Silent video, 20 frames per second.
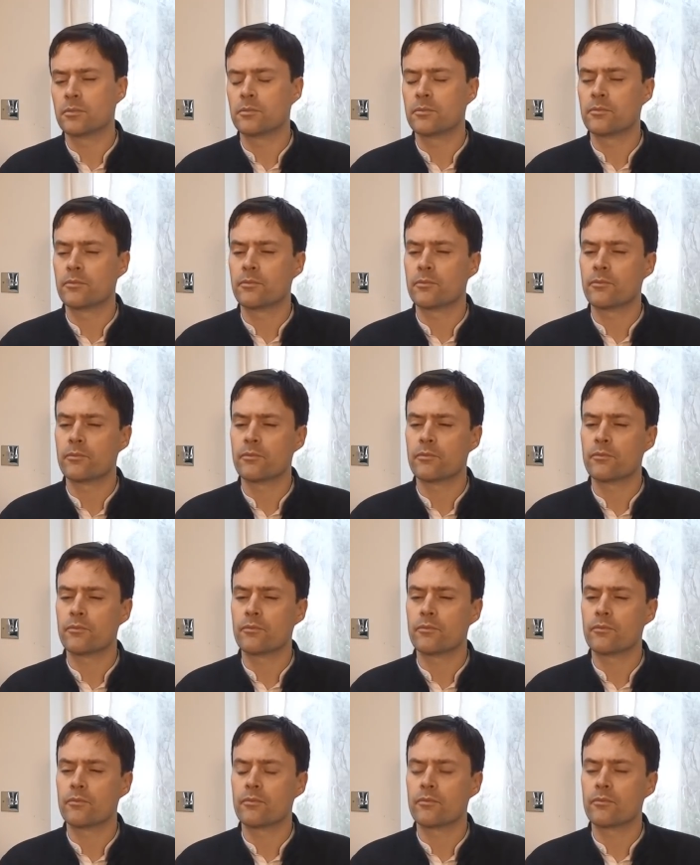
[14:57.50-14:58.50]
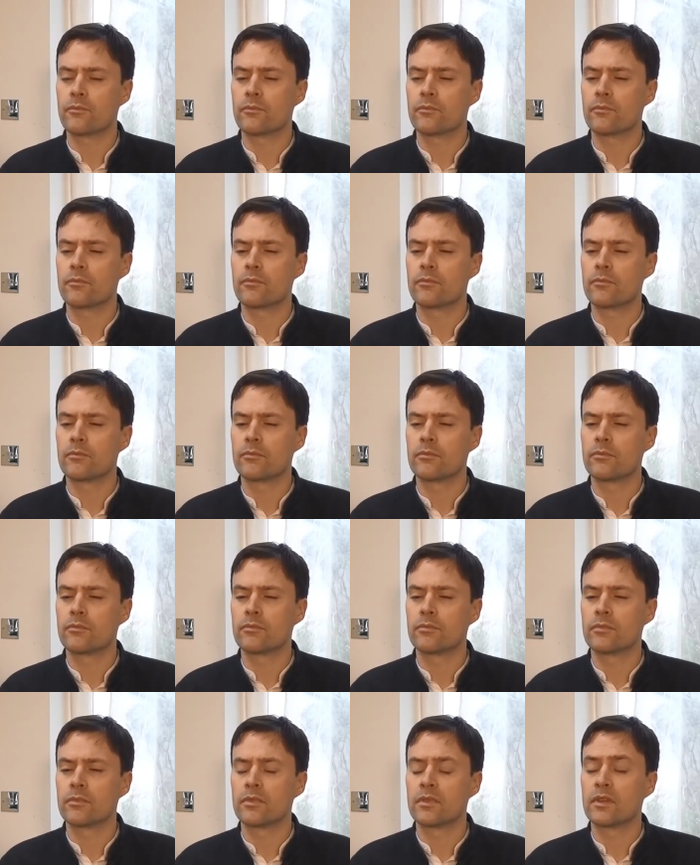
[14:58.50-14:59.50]

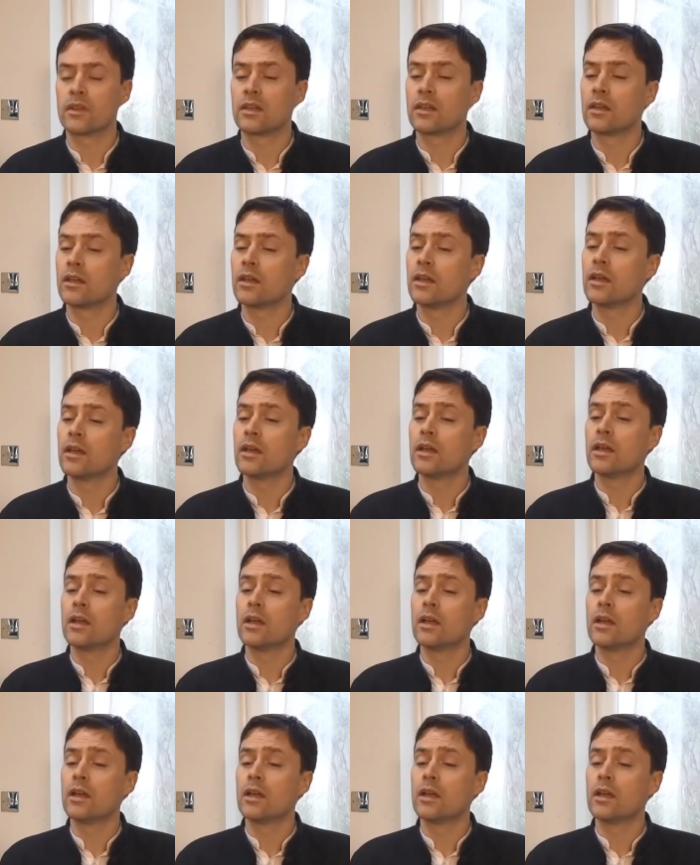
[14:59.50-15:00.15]
No one is speaking in this clip.